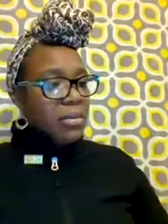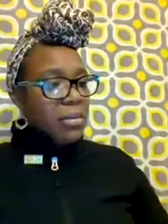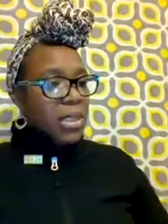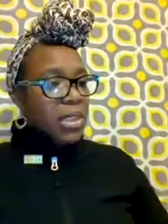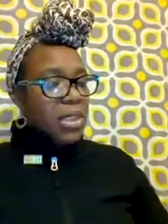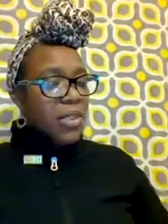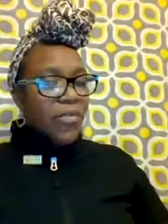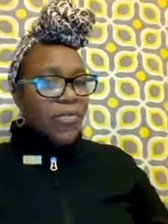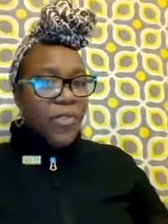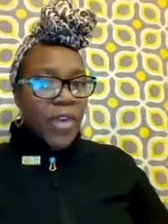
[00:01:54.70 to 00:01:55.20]

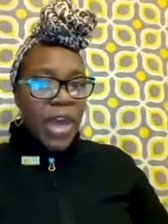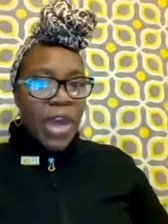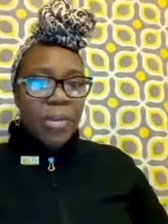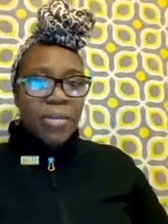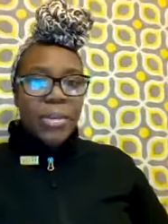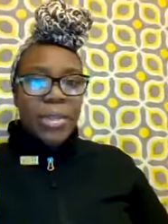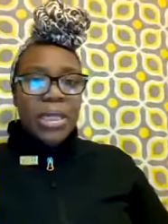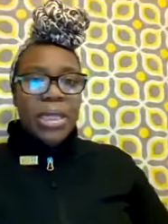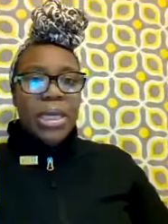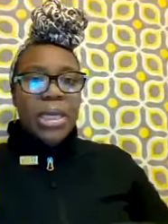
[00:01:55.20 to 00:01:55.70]
this
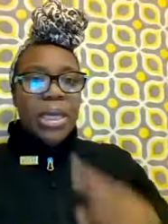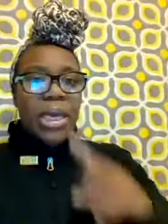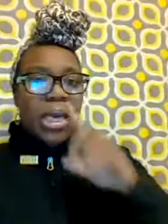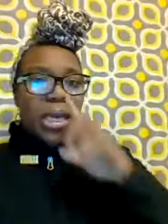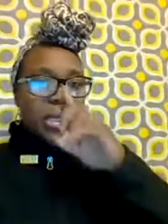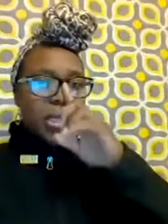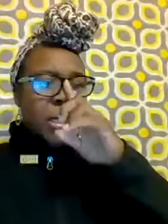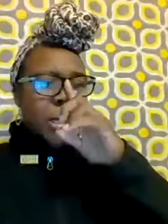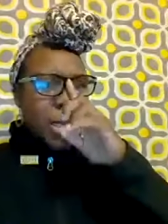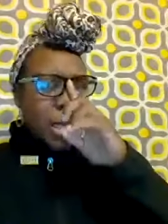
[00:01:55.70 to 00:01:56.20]
family
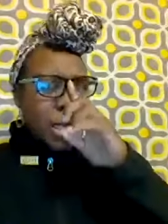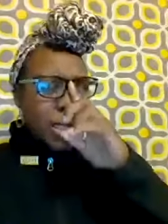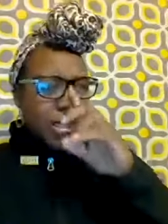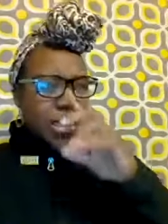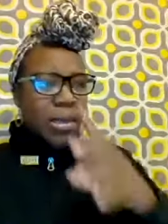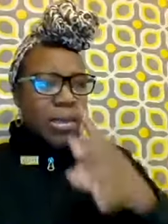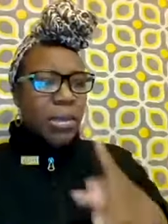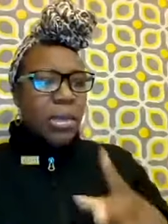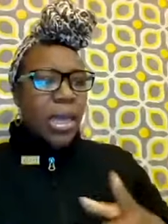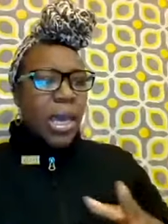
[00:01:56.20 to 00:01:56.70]

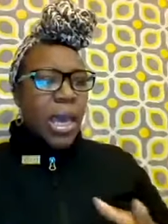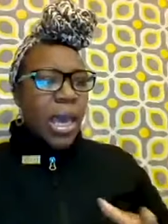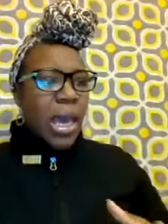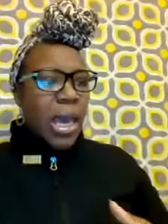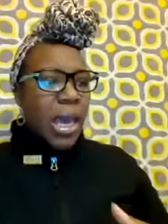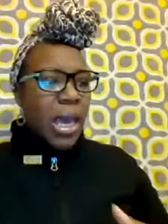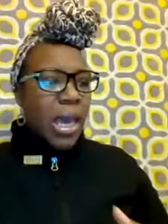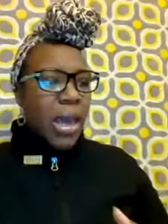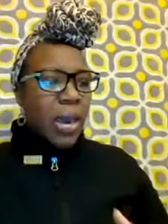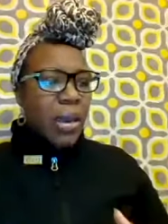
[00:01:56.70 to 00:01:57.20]
season.
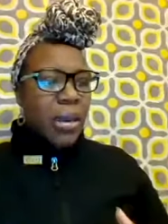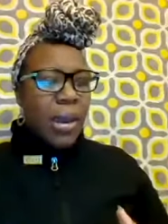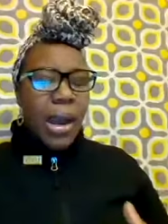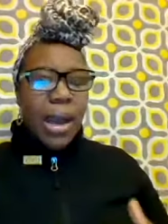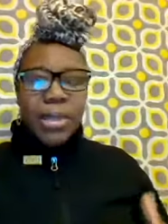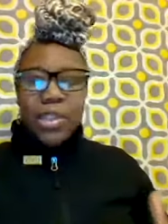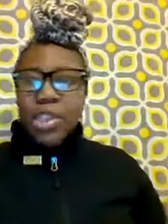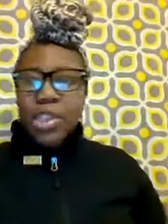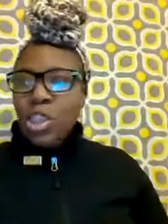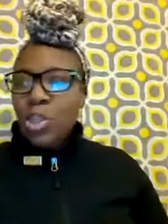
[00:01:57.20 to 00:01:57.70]
And
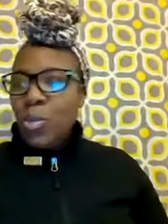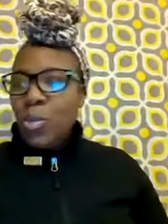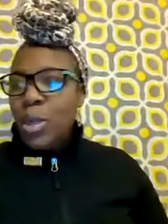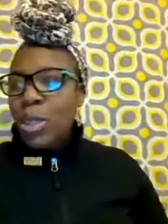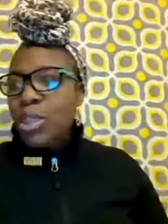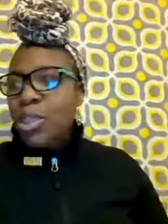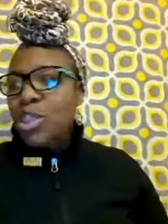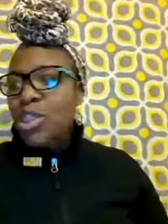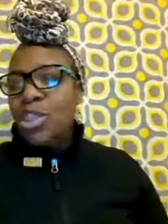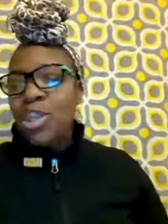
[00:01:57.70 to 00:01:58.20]
I just
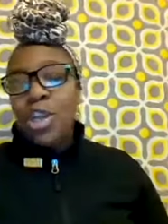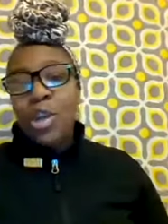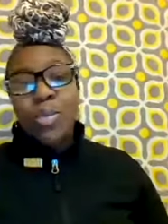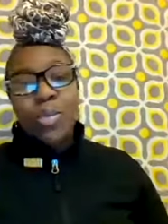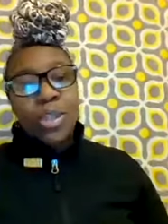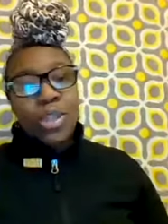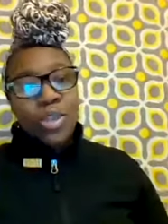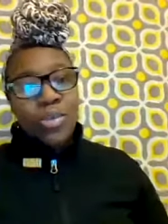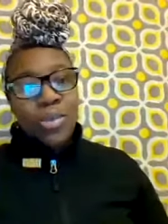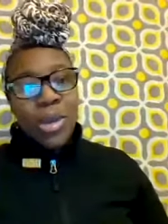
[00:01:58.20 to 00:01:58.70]
wanted to share it
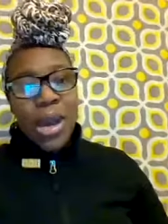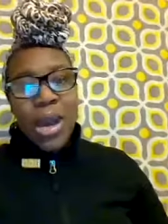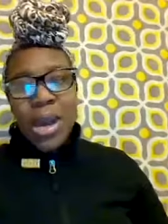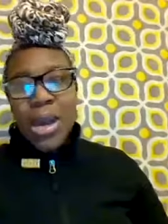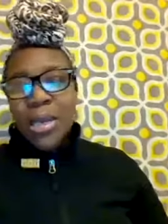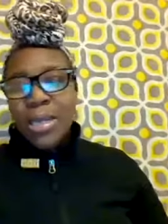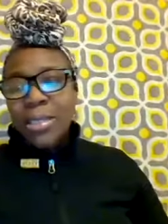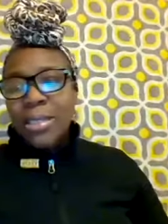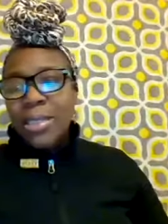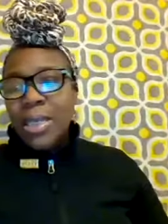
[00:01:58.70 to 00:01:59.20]
with you
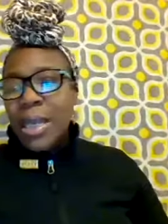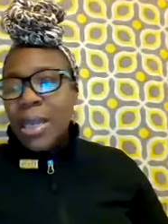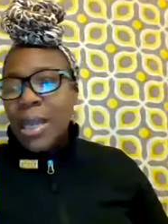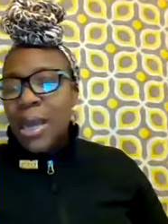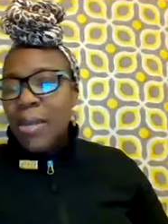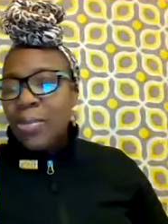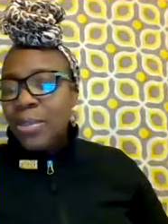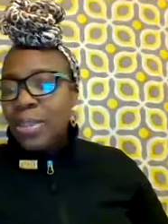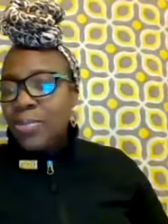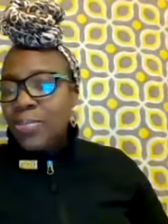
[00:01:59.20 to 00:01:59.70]
guys. And I
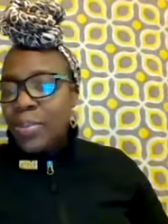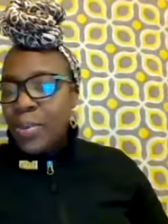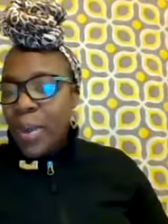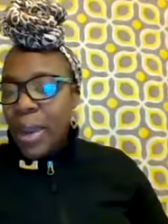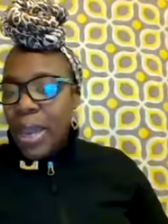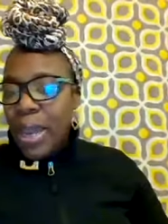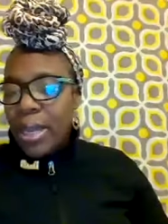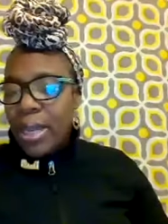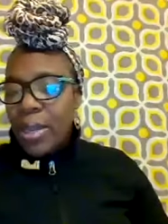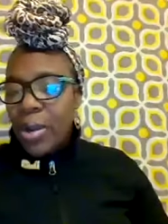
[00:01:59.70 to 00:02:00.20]
was
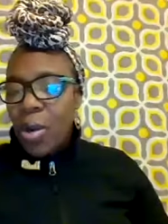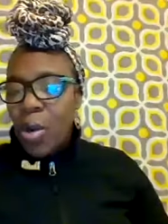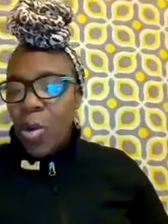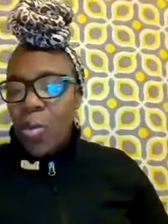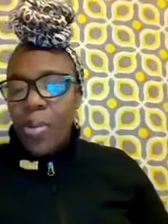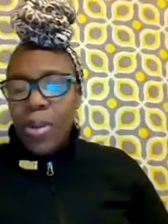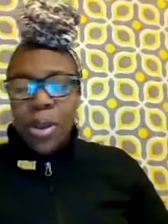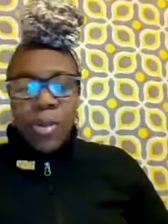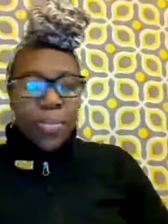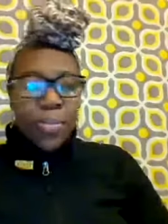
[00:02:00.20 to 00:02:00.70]
praying and
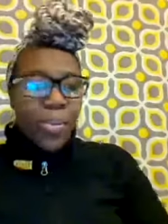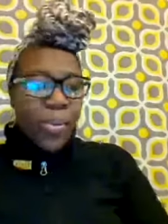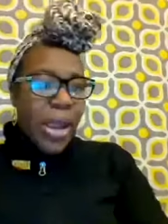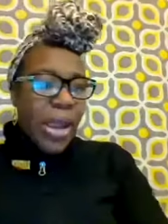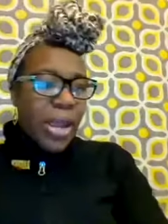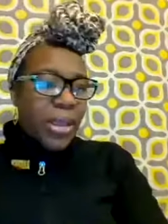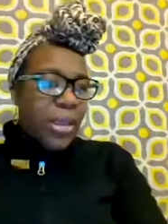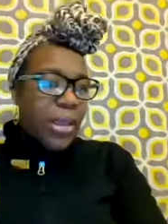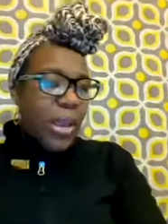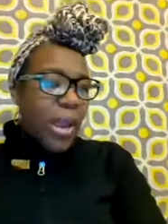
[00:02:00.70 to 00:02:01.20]
hoping and
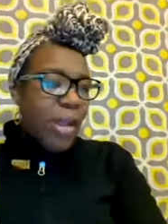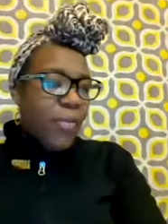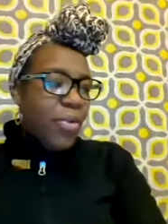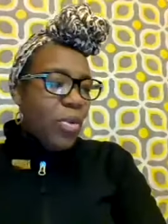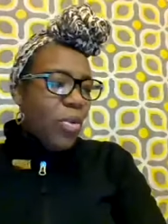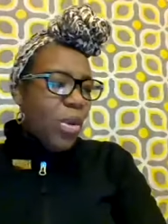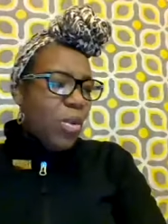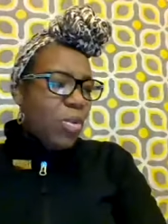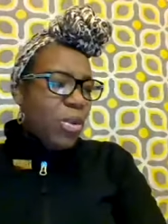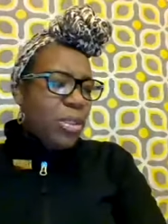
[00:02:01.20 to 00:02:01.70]
praying that
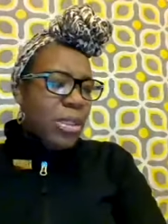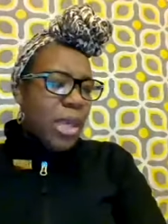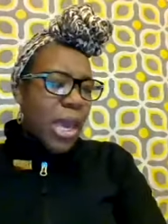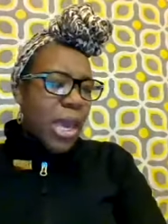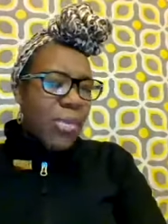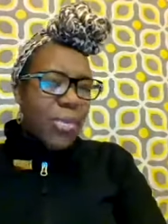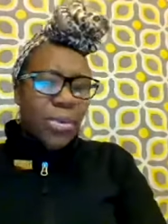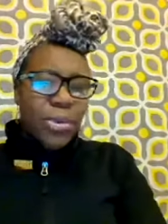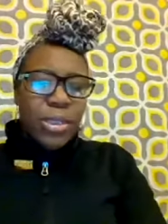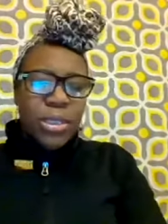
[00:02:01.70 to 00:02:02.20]
everyone was
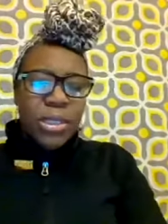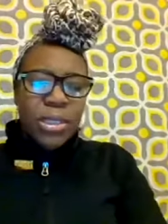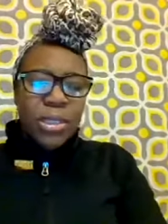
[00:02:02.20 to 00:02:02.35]
able to